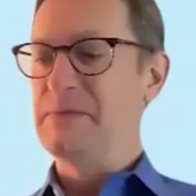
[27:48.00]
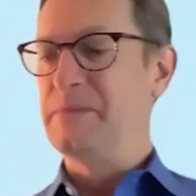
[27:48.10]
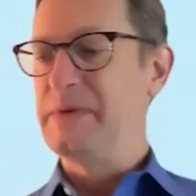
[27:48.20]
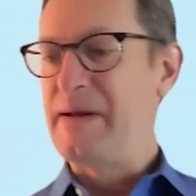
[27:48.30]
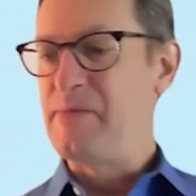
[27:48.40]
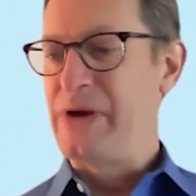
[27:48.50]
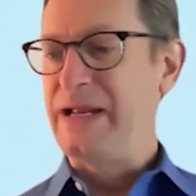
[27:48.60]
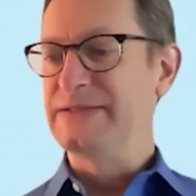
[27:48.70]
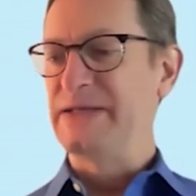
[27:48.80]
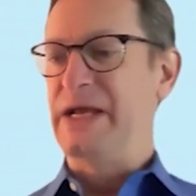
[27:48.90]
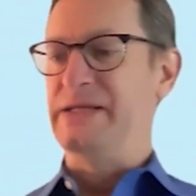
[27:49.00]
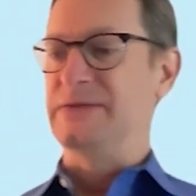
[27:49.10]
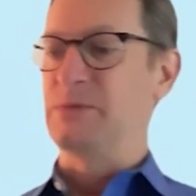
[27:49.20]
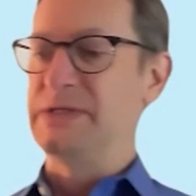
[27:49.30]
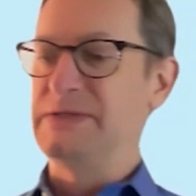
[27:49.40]
a little bit about brain
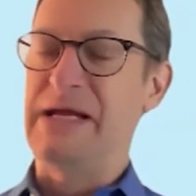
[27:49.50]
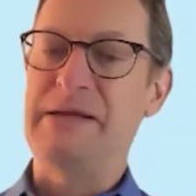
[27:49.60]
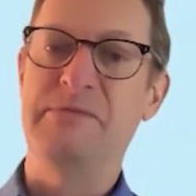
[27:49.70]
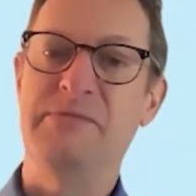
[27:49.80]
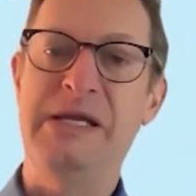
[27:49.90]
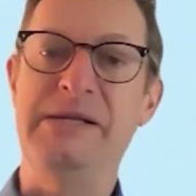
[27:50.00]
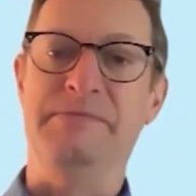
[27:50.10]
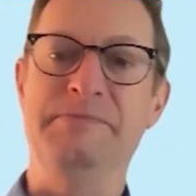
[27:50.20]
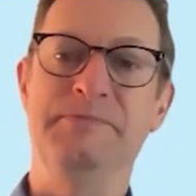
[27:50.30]
science. What does that mean?